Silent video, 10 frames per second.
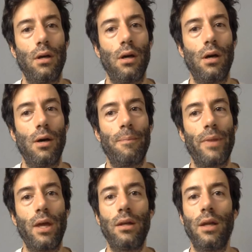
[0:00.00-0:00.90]

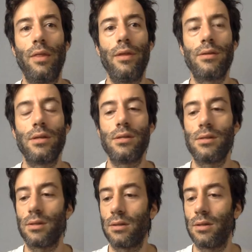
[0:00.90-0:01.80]
And this
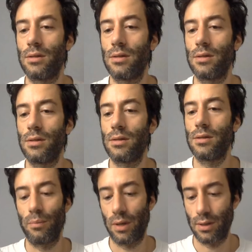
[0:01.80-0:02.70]
is
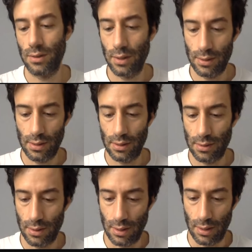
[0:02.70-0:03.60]
important because this
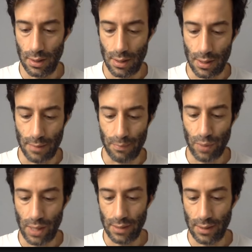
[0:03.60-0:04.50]
is the
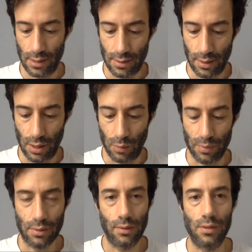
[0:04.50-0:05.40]
process that
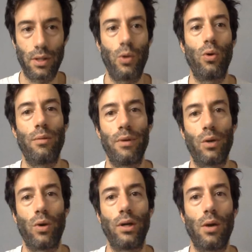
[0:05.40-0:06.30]
helps secure the
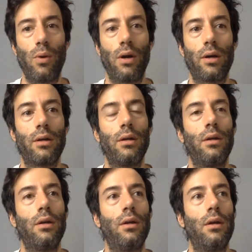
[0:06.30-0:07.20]
Bitcoin network
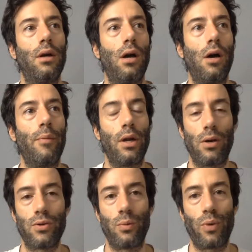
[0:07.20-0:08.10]
and
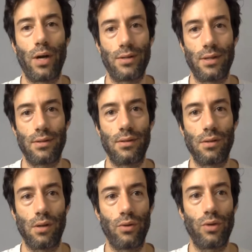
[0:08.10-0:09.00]
also processes
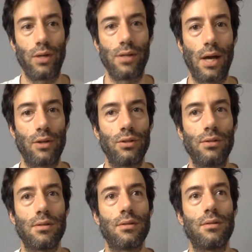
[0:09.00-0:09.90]
all the
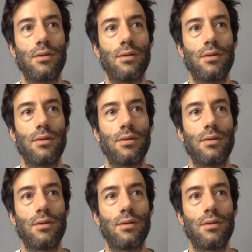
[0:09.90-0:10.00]
transactions.